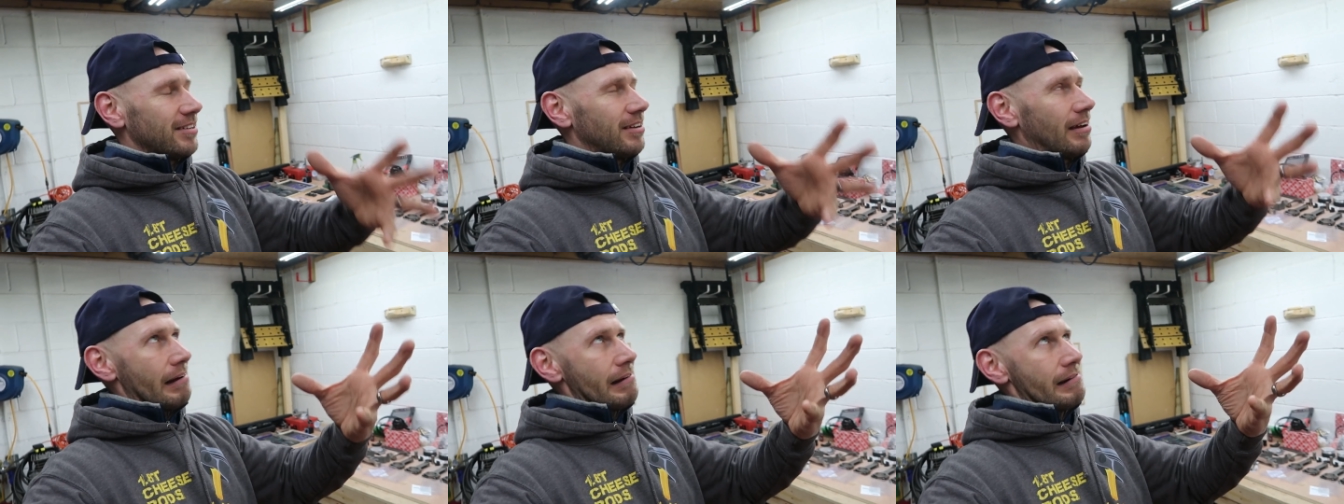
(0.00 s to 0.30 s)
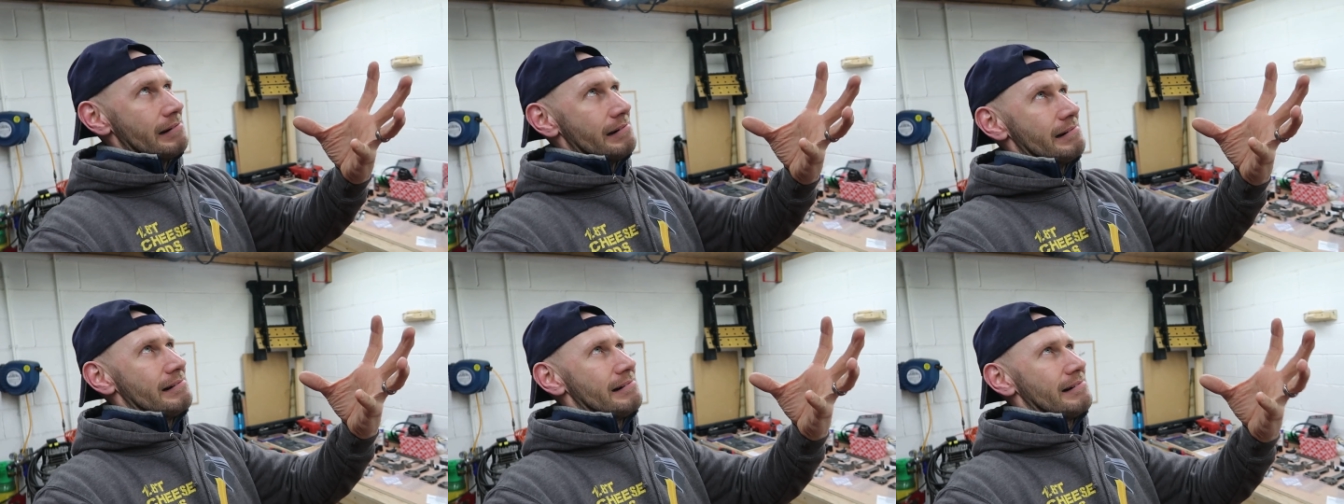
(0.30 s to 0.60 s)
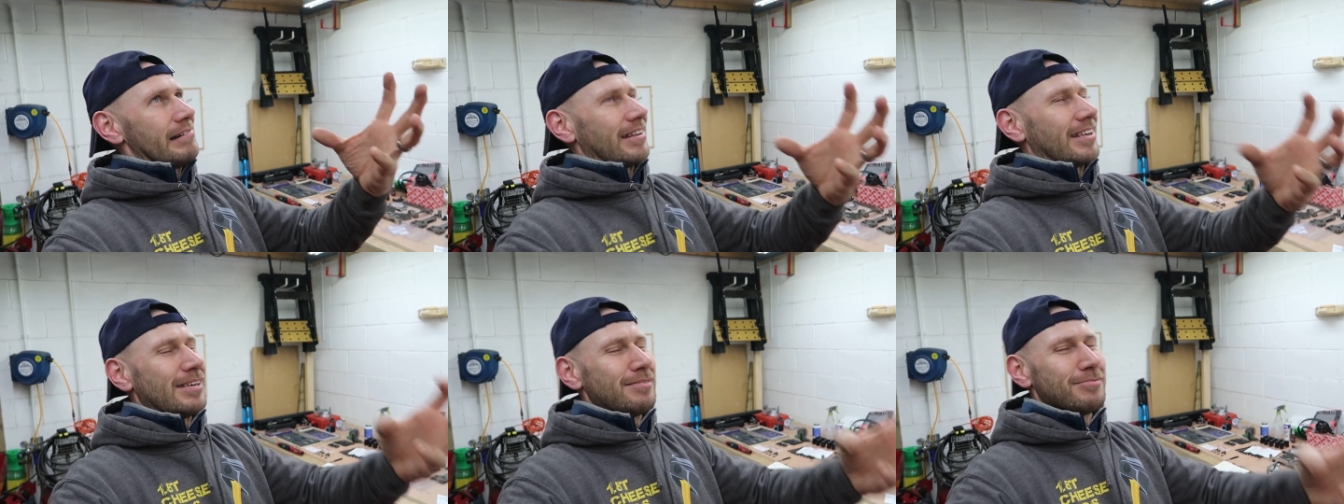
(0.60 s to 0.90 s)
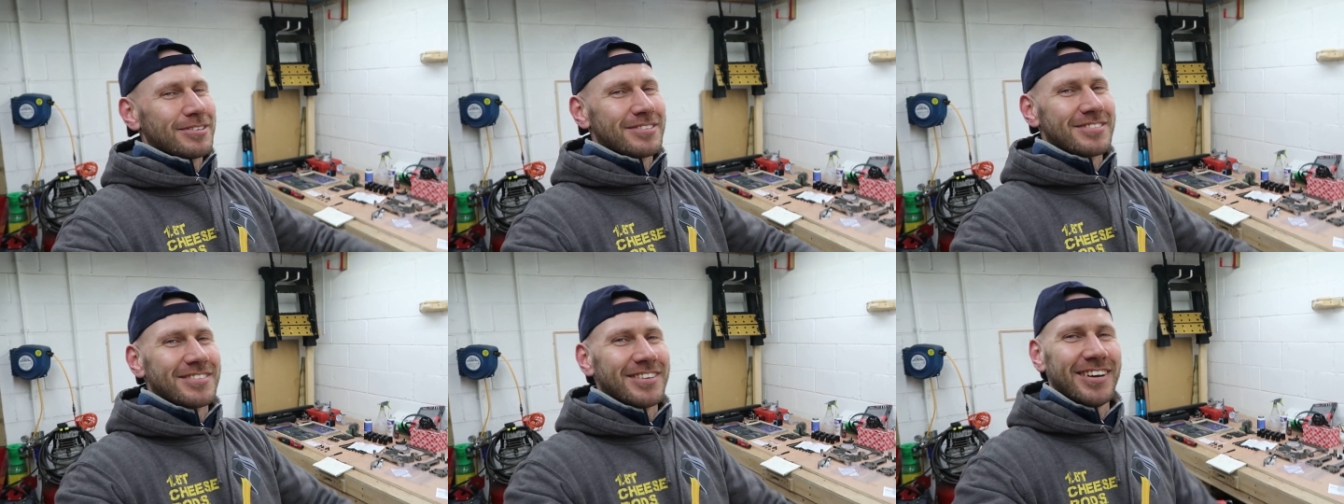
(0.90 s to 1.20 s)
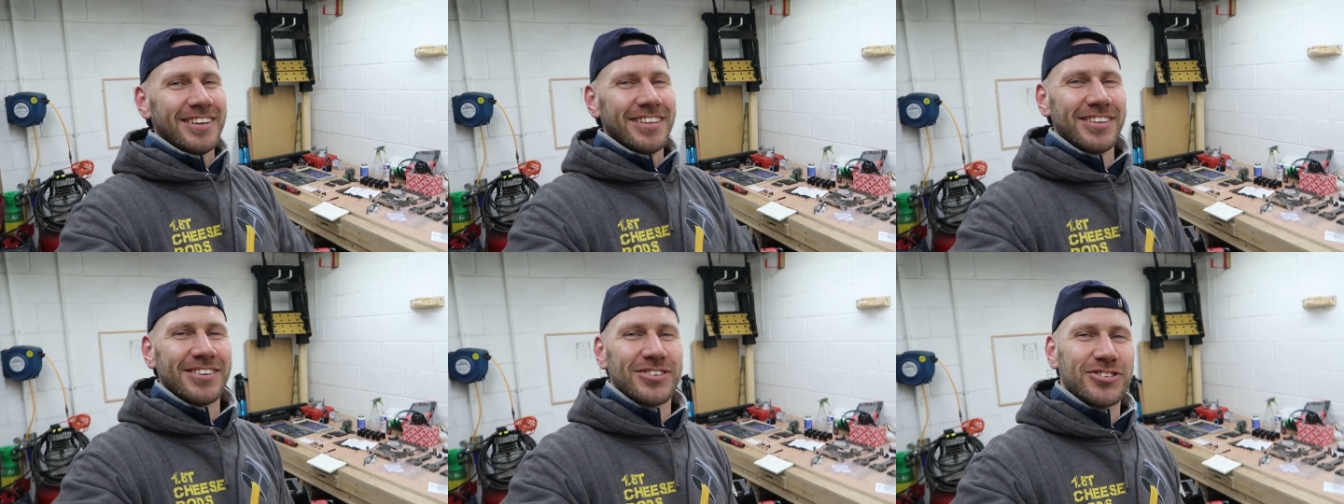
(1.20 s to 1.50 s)
Ah, you keep on
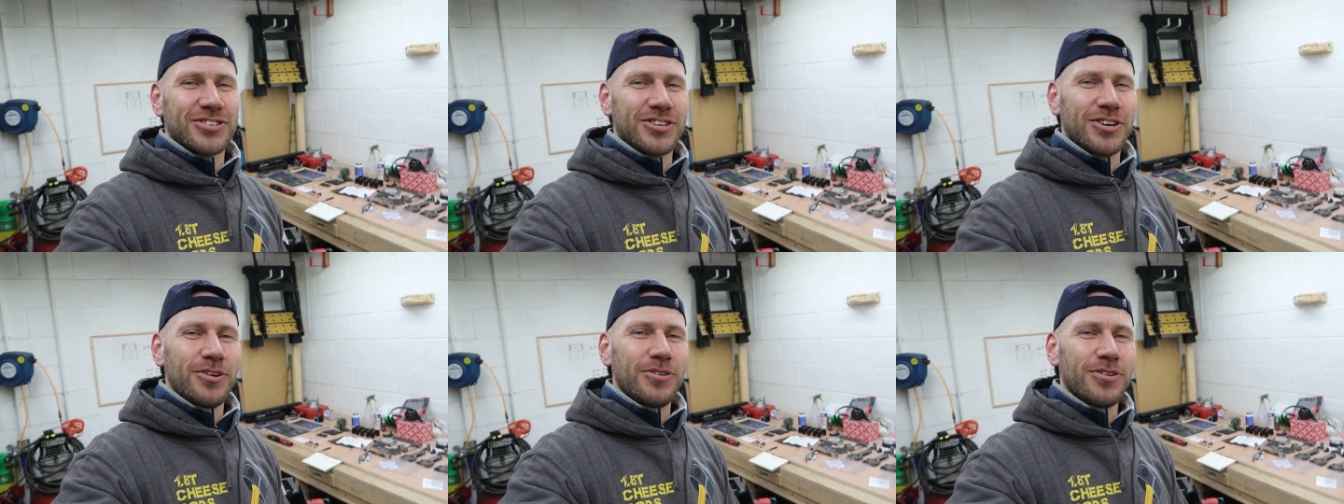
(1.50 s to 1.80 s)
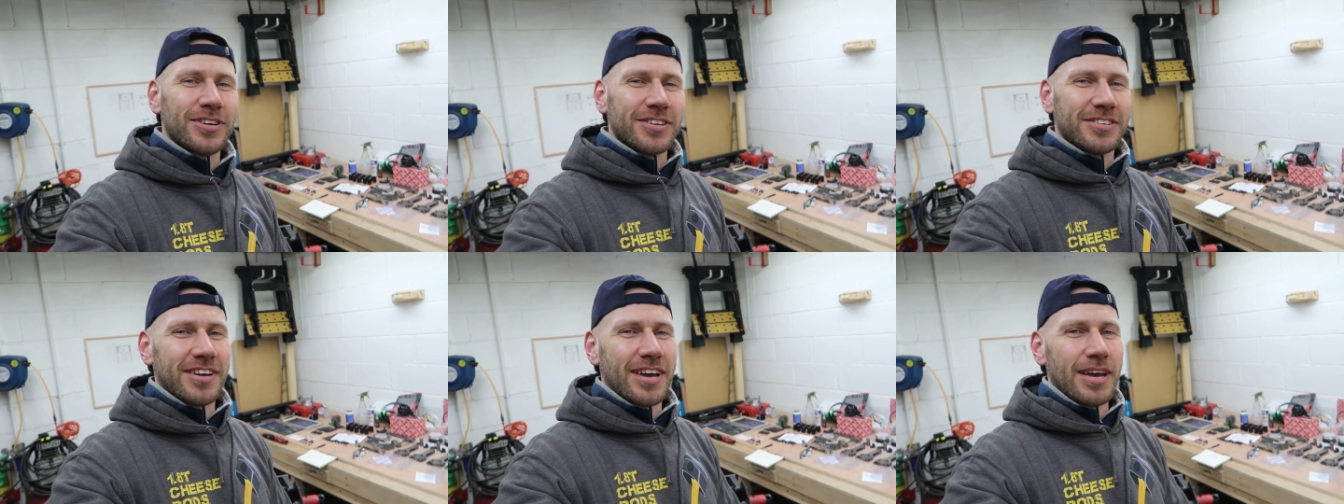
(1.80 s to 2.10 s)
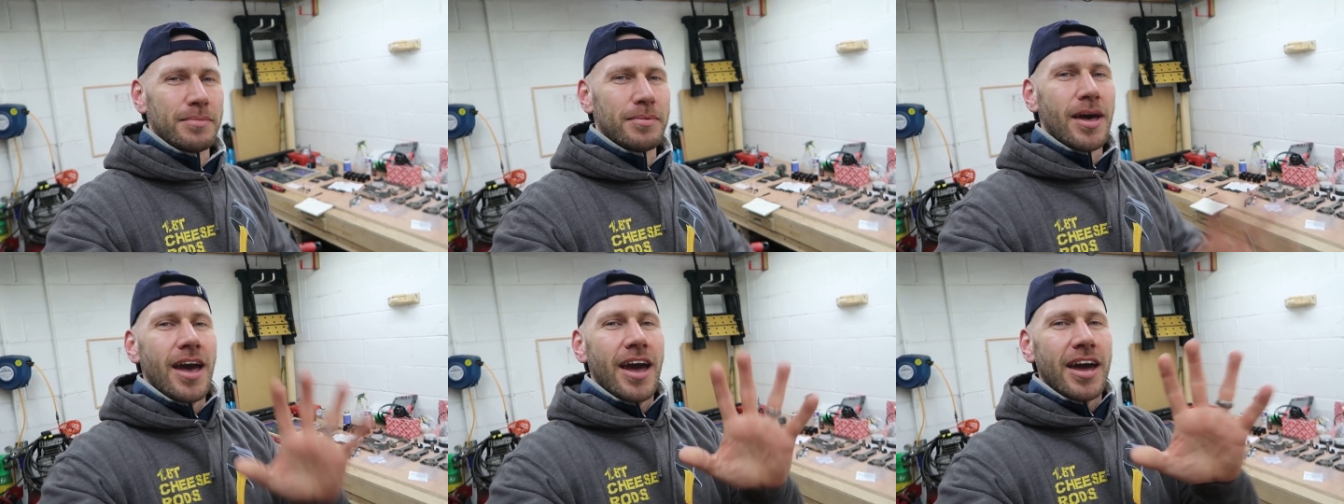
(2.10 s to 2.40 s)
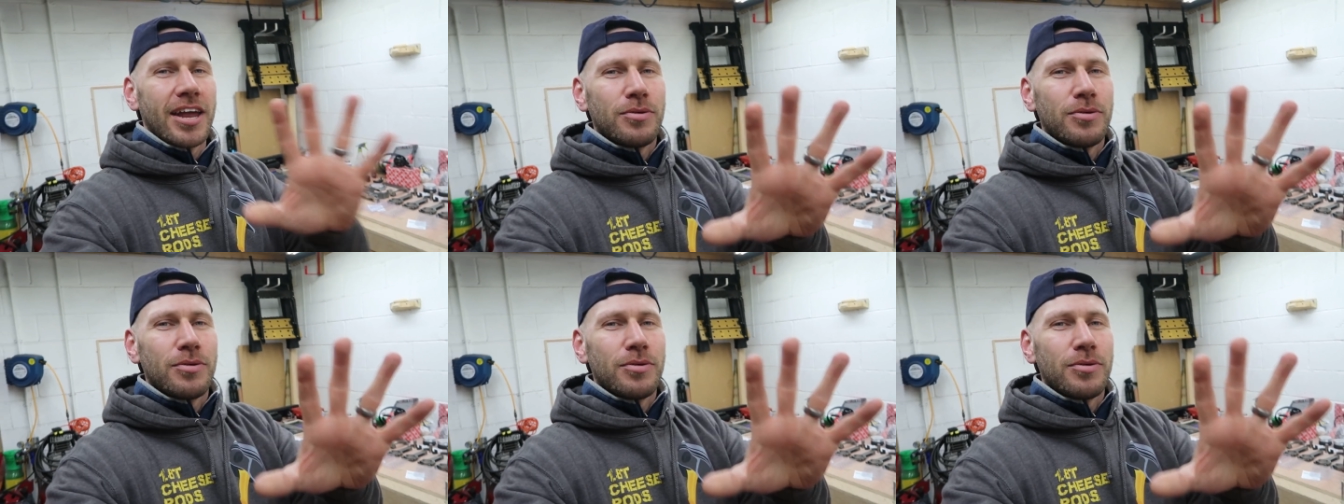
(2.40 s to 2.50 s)
saying this shit all the time.